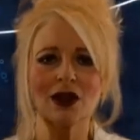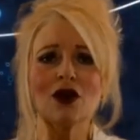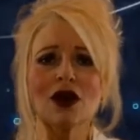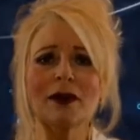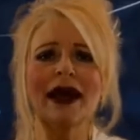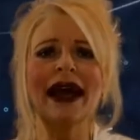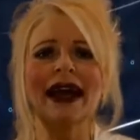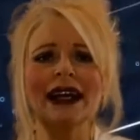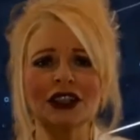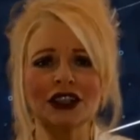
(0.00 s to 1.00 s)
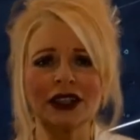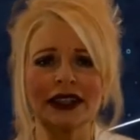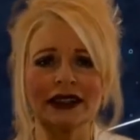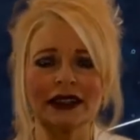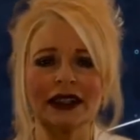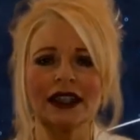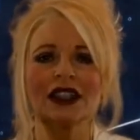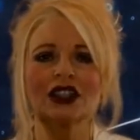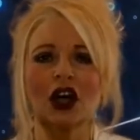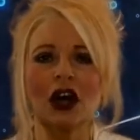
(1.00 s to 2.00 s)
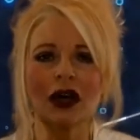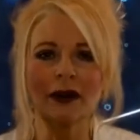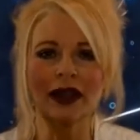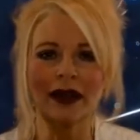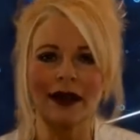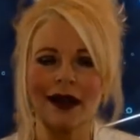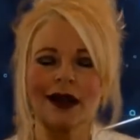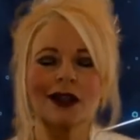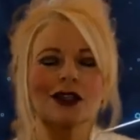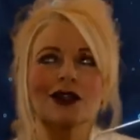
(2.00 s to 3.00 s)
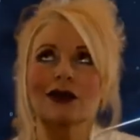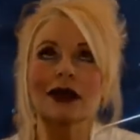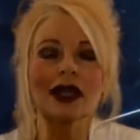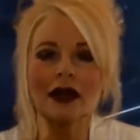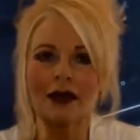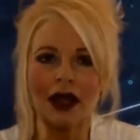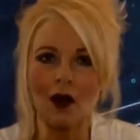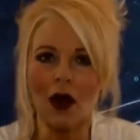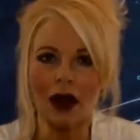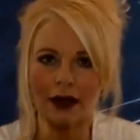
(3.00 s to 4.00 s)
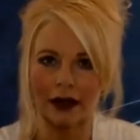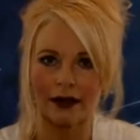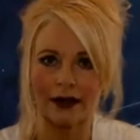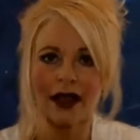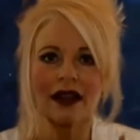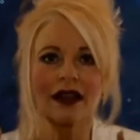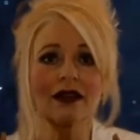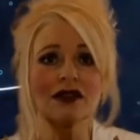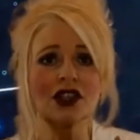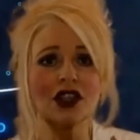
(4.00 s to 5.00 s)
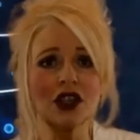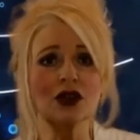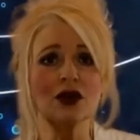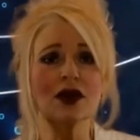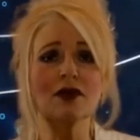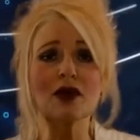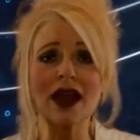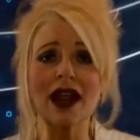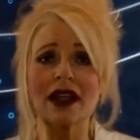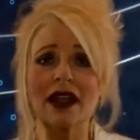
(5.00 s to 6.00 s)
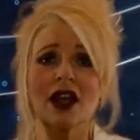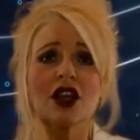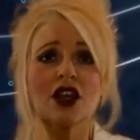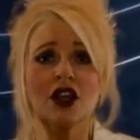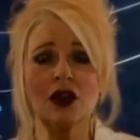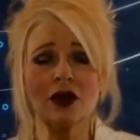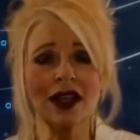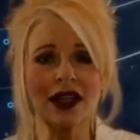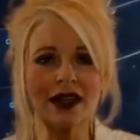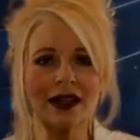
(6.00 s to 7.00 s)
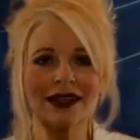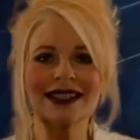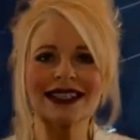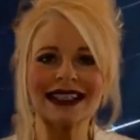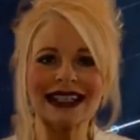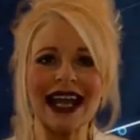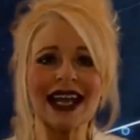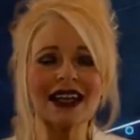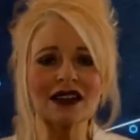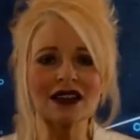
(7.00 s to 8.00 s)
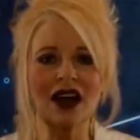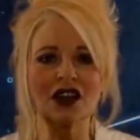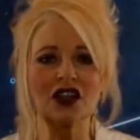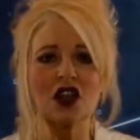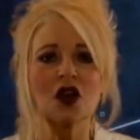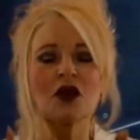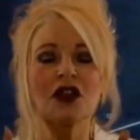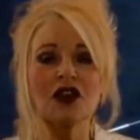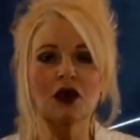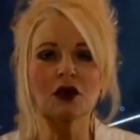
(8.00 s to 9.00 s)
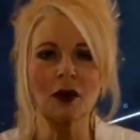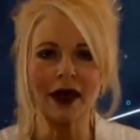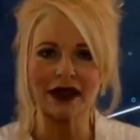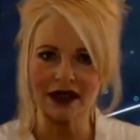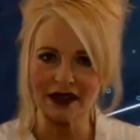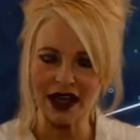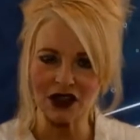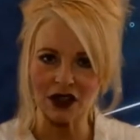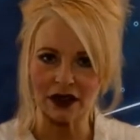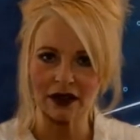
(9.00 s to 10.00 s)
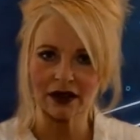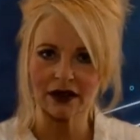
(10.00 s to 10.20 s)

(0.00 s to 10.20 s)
your passionate, charming, dreamy qualities gives you the break you need to stay in touch with your romantic nature.